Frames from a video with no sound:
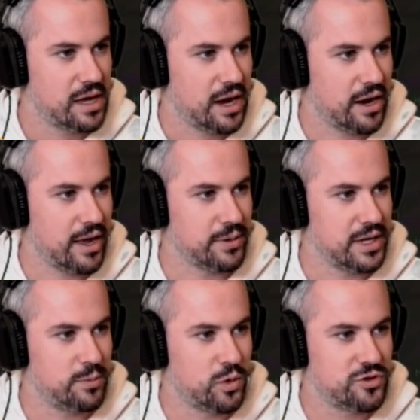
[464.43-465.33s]
All right, we
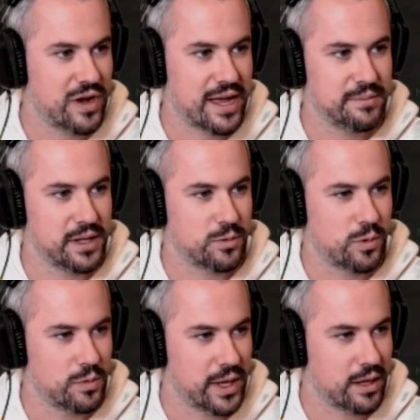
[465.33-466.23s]
need one dragon milk,
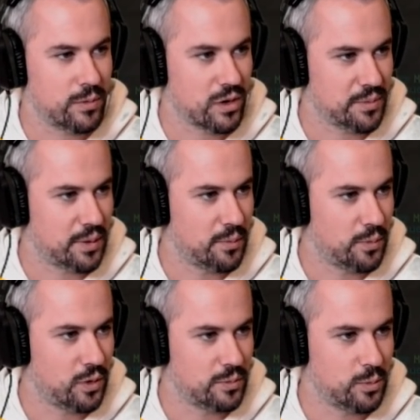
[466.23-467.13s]
one wiggle worm, and
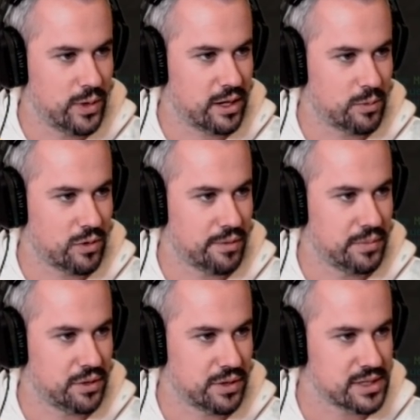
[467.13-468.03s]
one wiggle worm
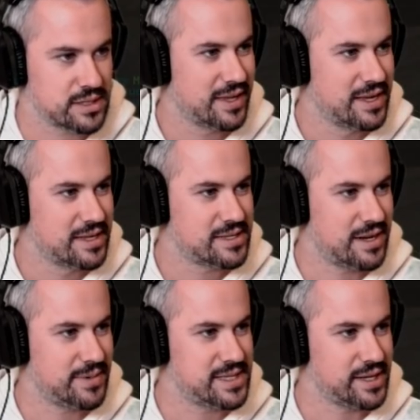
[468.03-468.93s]
mucus. So let
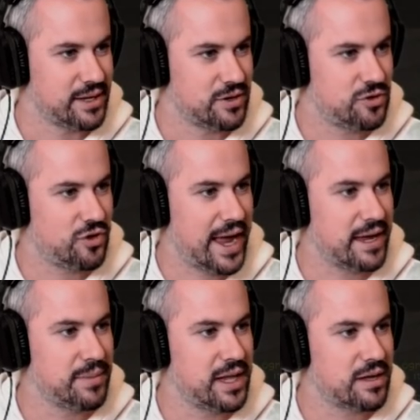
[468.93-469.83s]
me see.
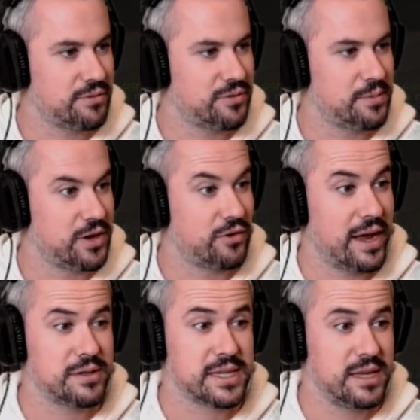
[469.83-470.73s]
Dragon milk from the
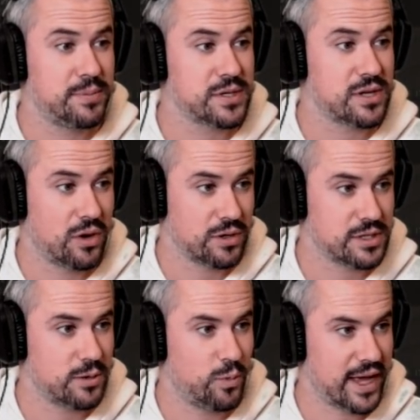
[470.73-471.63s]
groundskeeper's hut to
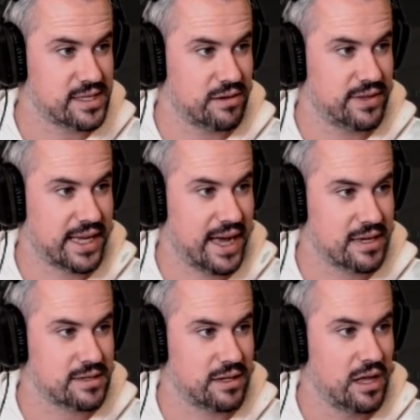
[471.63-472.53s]
the west of the
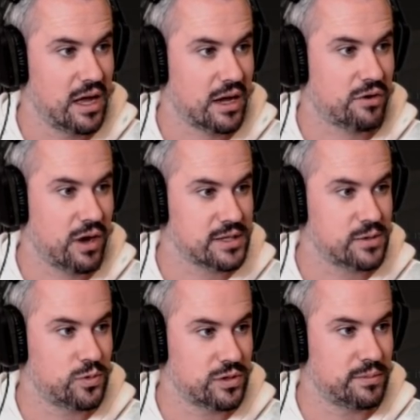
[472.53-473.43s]
castle across the
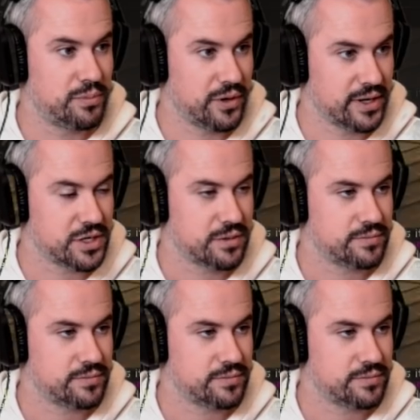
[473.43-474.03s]
wooden bridge.